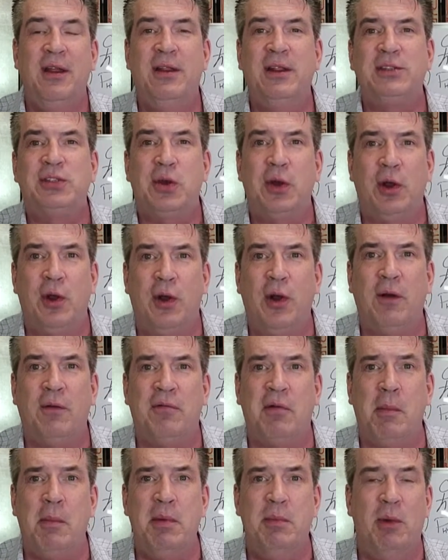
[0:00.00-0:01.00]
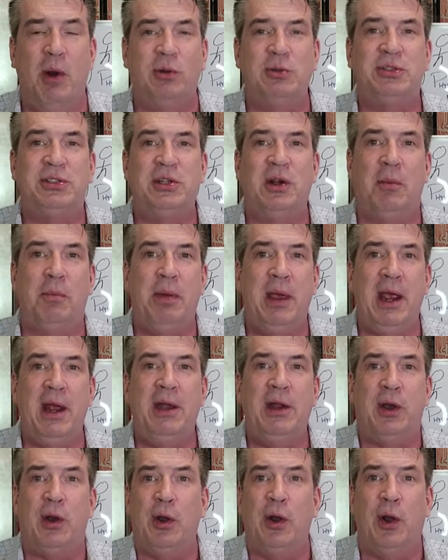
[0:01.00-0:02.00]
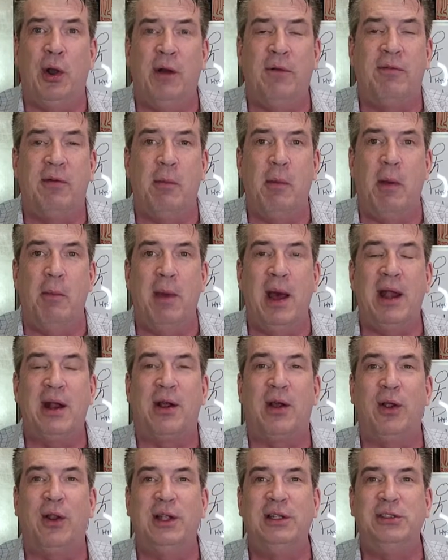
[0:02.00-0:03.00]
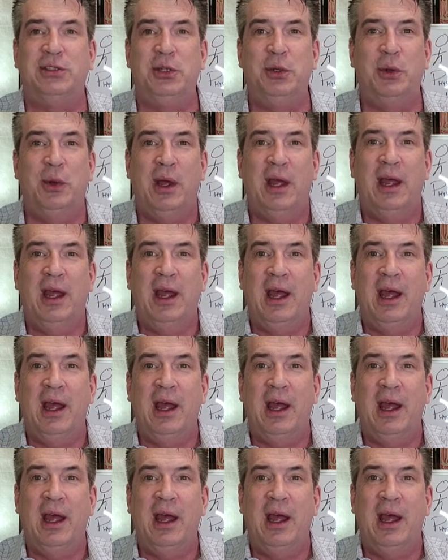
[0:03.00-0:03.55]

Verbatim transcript: This could hurt from emotional pain. It could hurt from a medical issue.